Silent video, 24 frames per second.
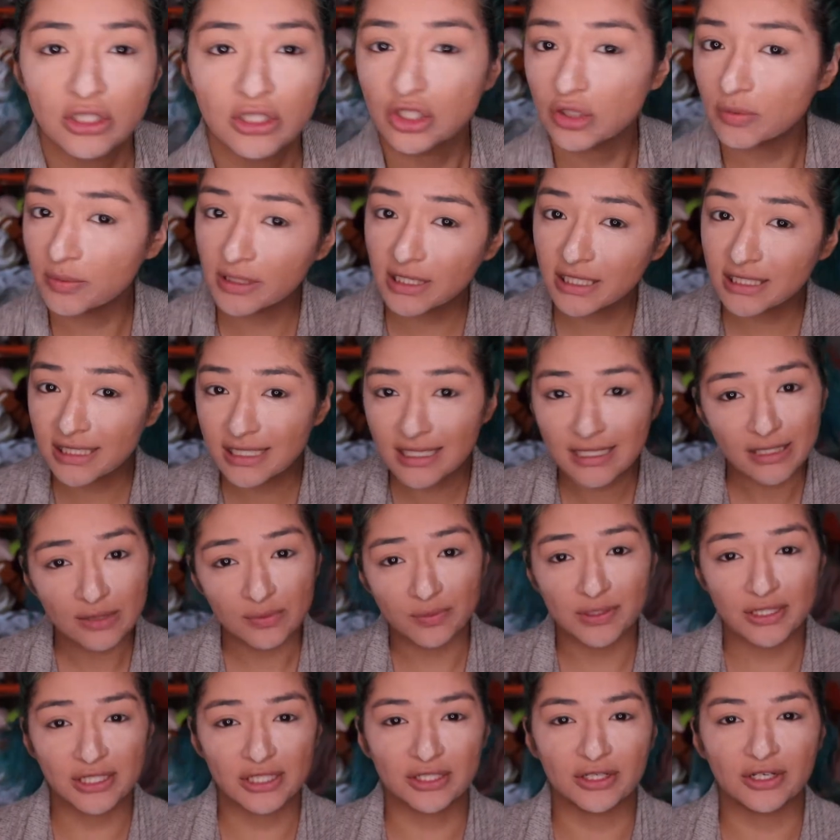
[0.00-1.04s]
So because it is
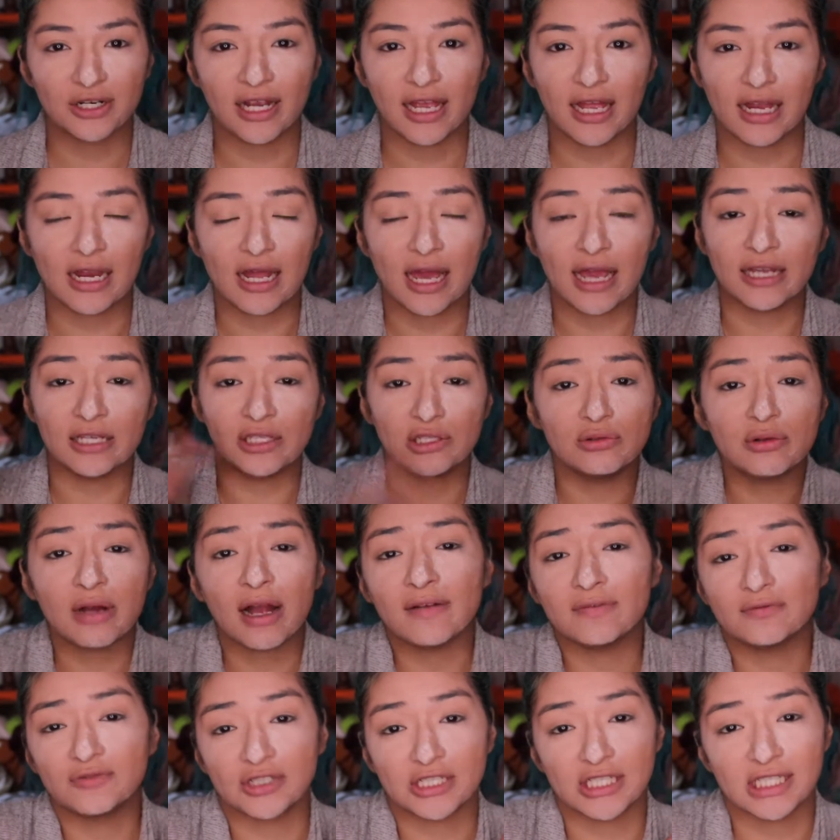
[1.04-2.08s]
winter and I do
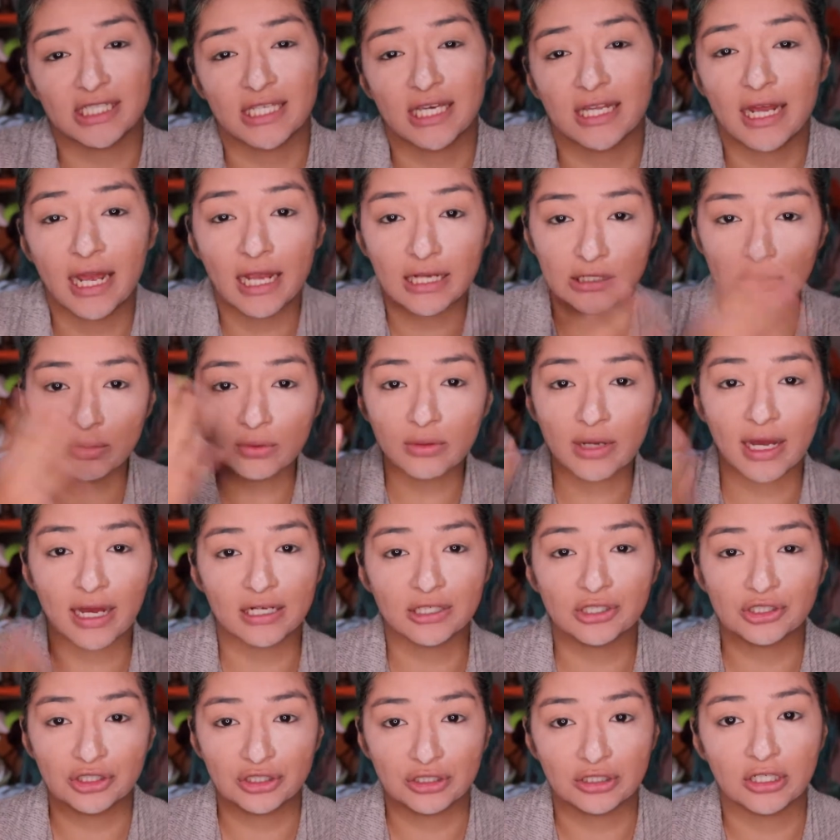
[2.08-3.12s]
have dry skin, I don't
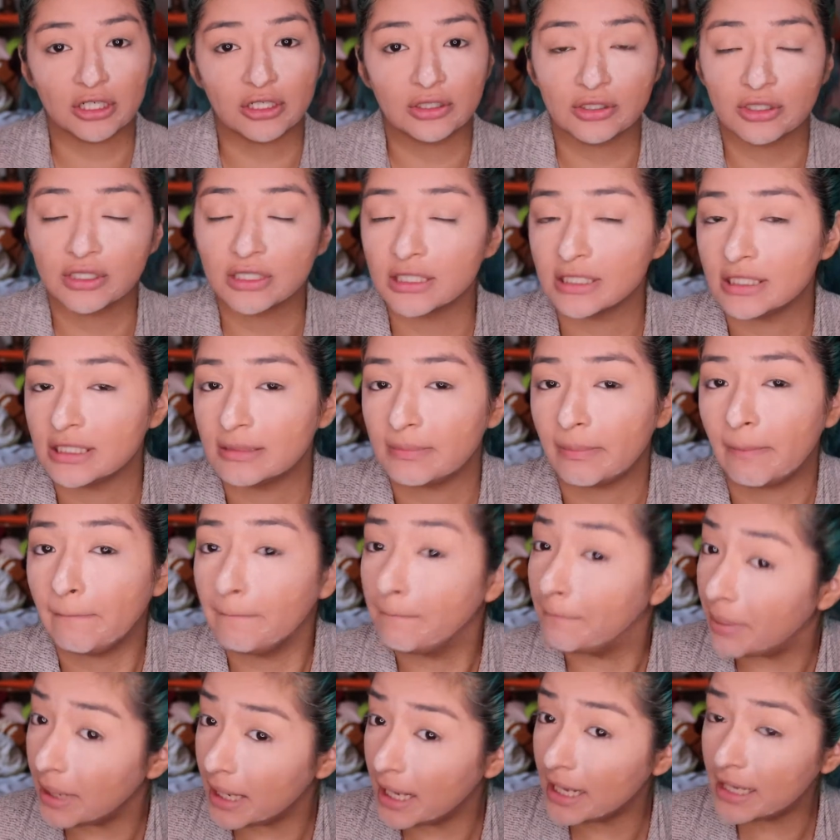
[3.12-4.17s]
actually currently
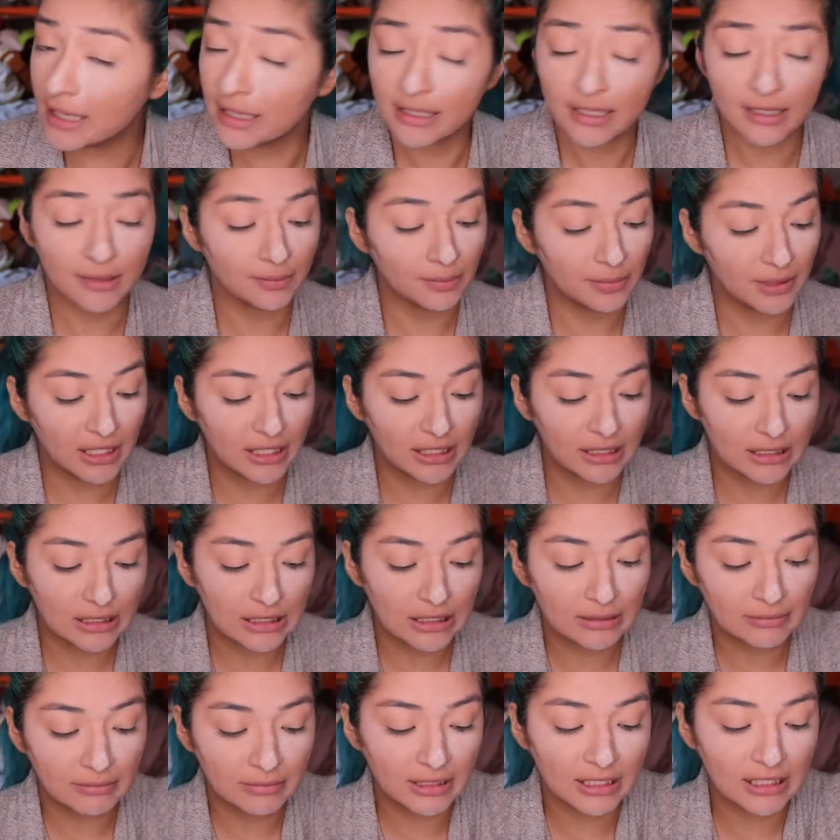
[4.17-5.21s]
bake complete
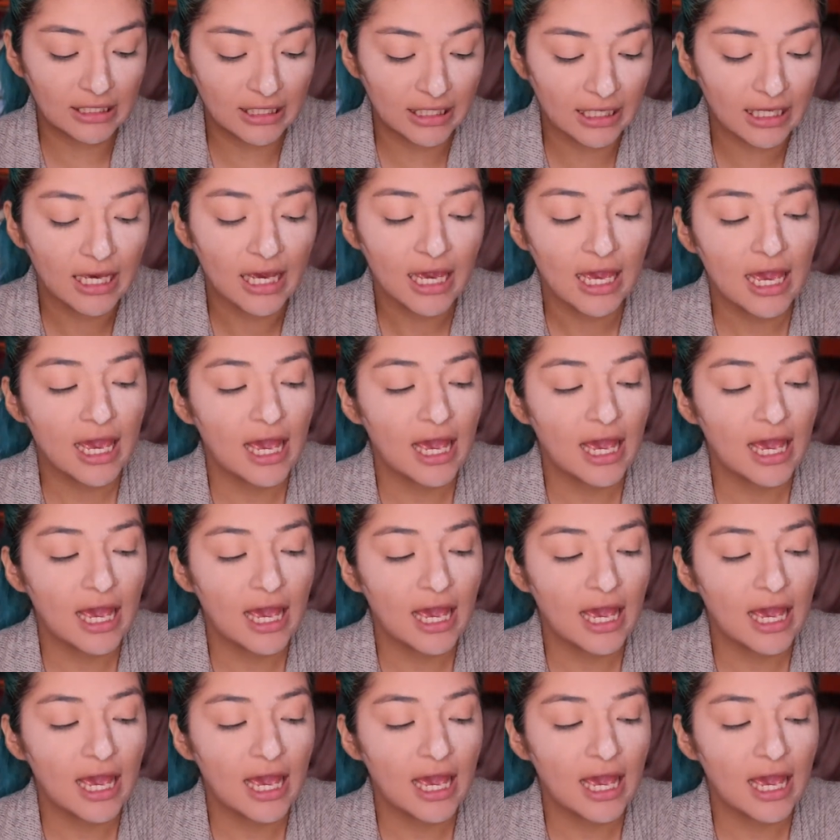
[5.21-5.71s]
completely.